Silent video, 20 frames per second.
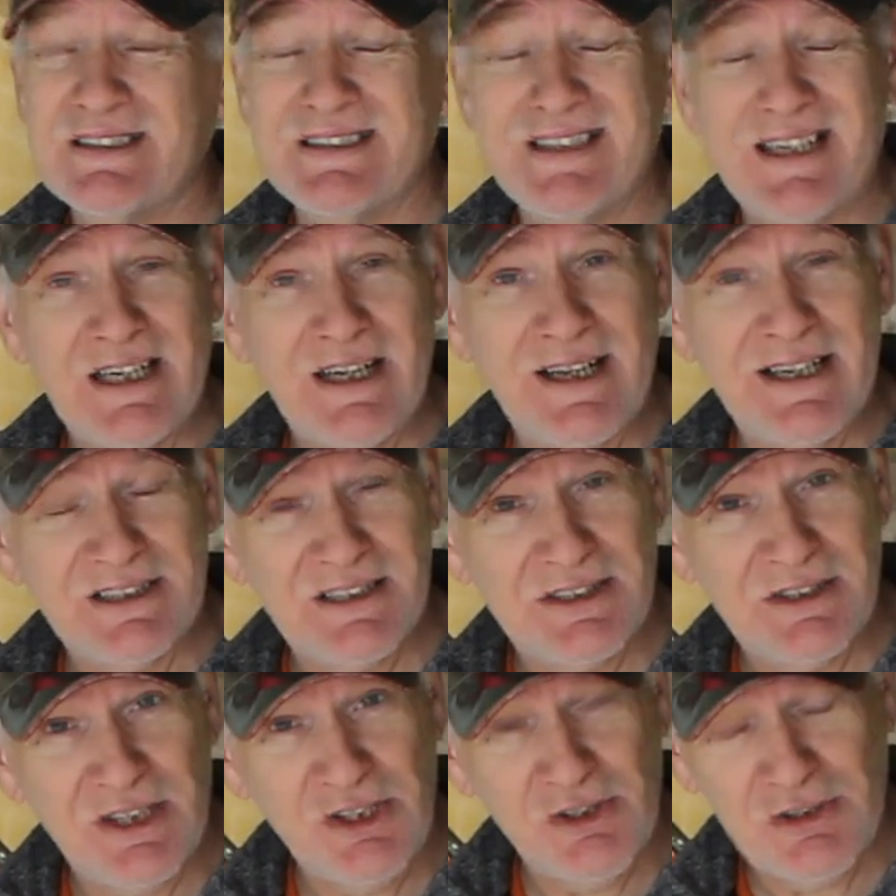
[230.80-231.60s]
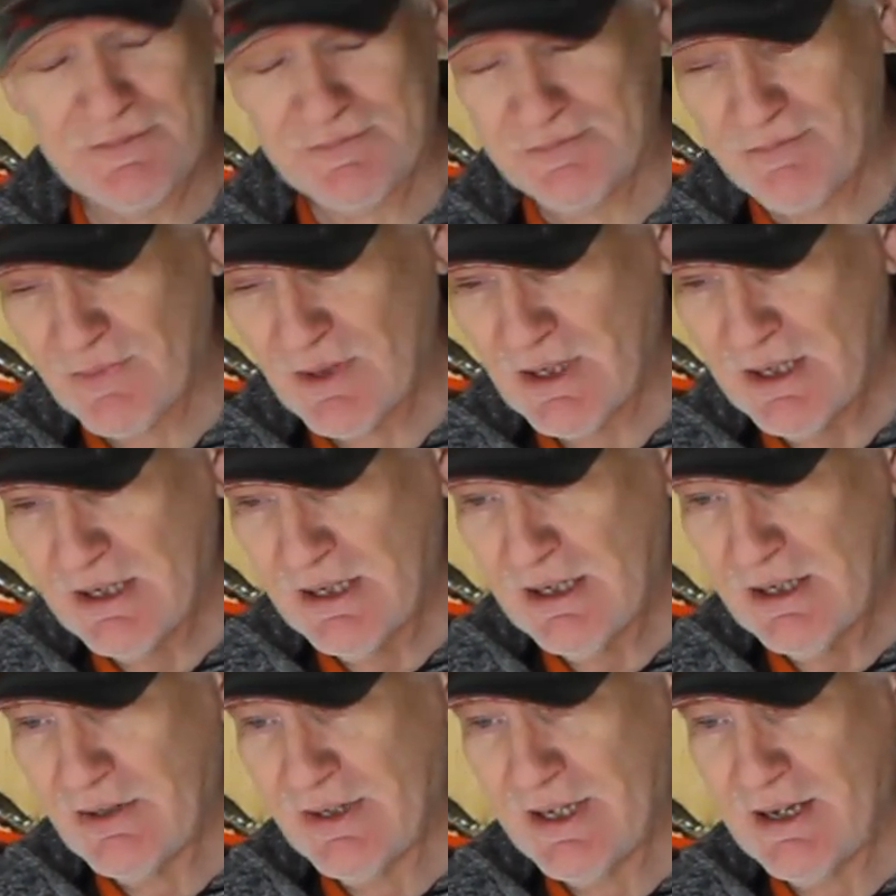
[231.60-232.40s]
a Danet ignition.
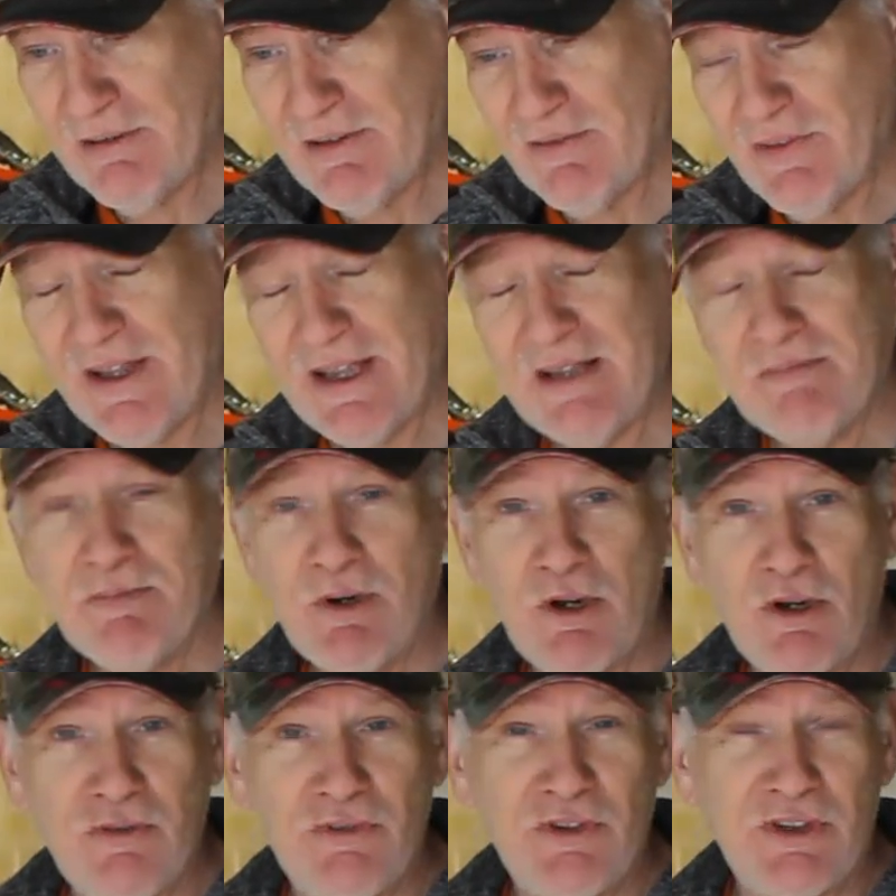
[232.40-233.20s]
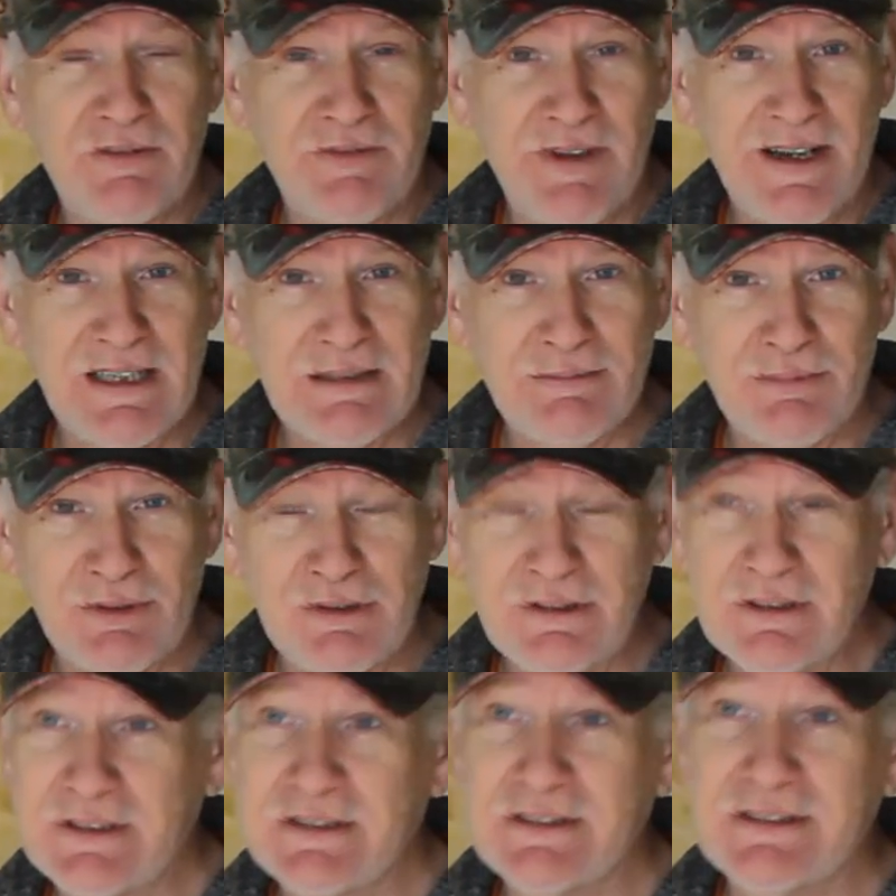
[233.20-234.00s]
Now if they're both not
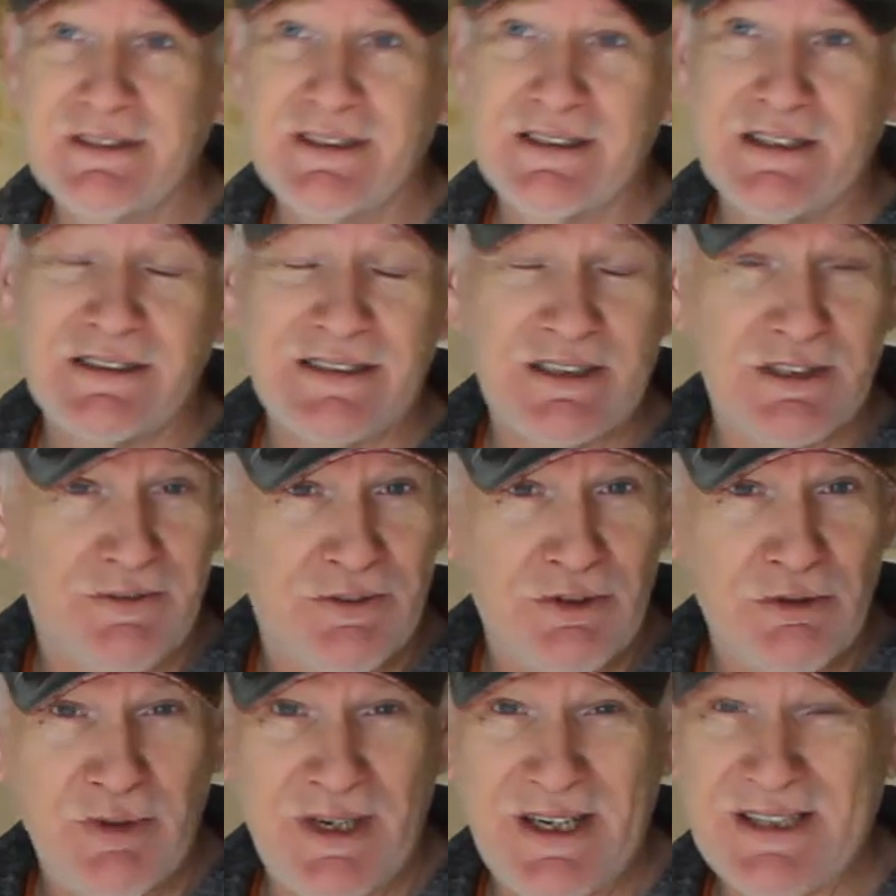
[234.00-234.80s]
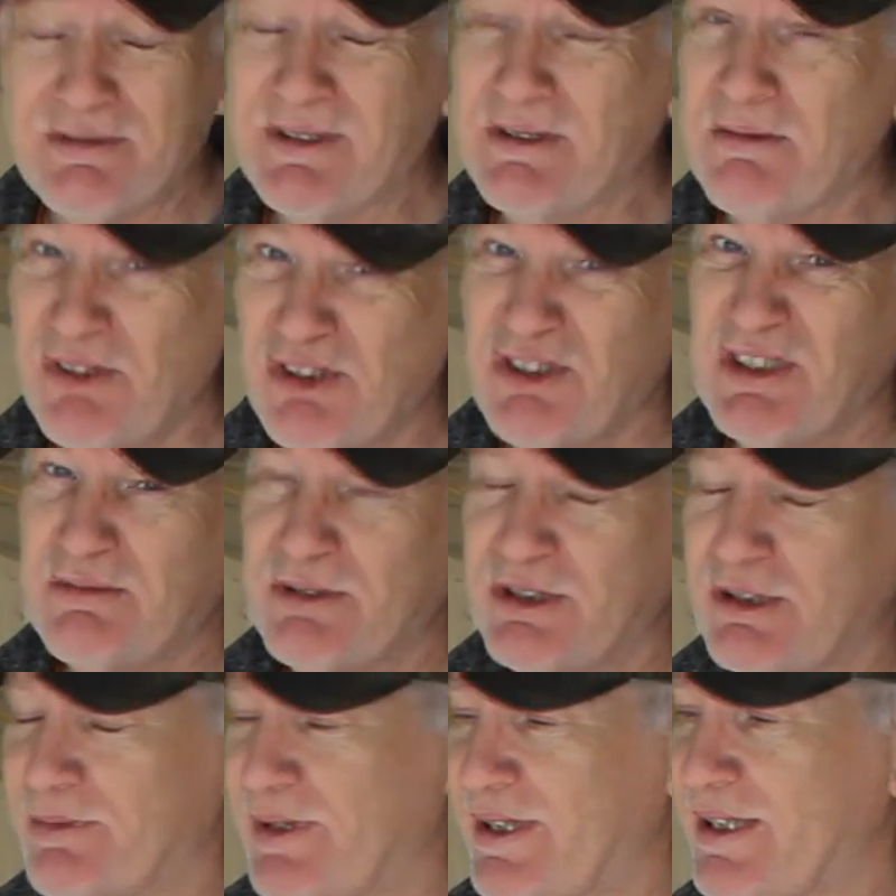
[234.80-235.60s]
available in the next few weeks, which I'm sure they
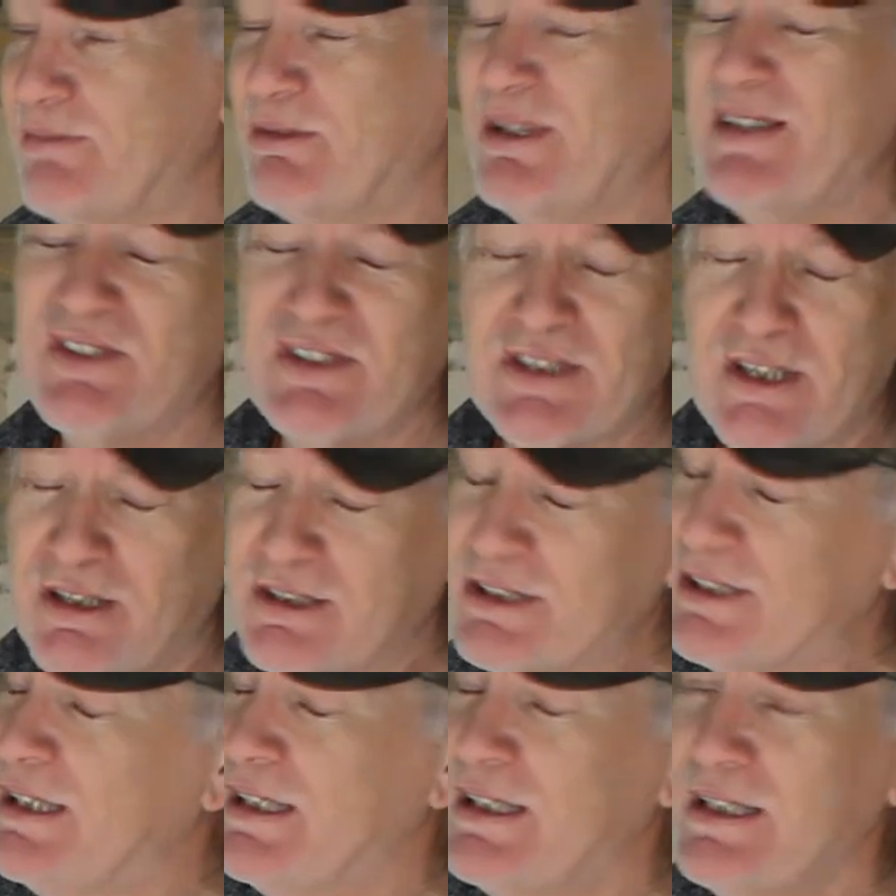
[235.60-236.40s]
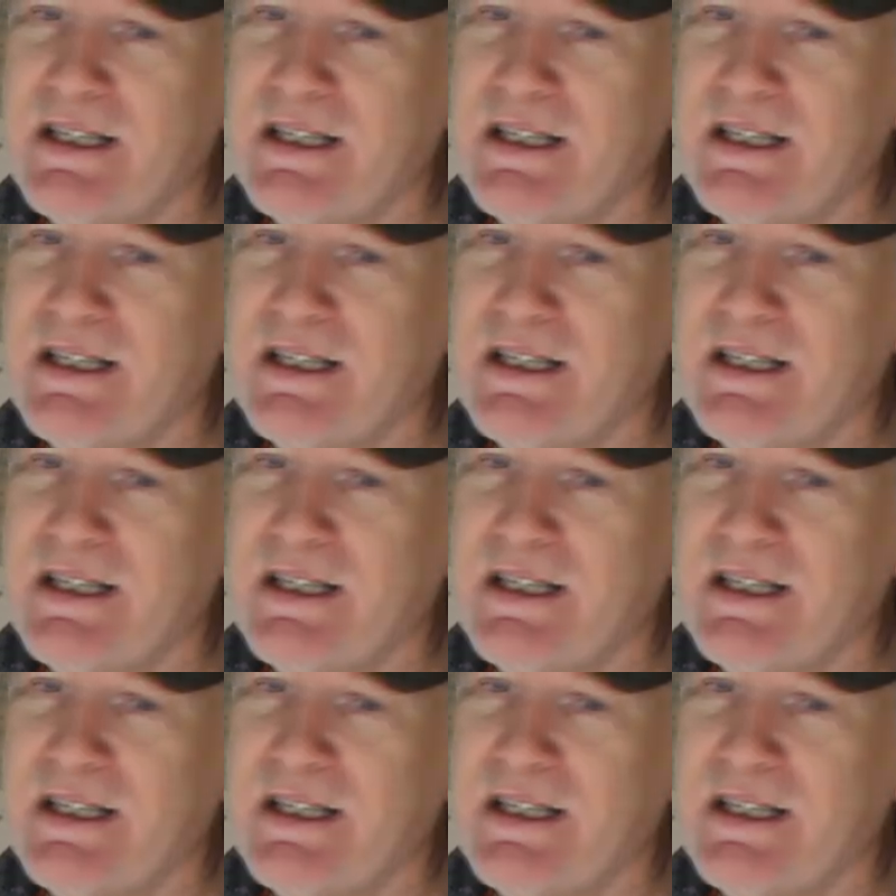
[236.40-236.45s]
will be, but if they're not,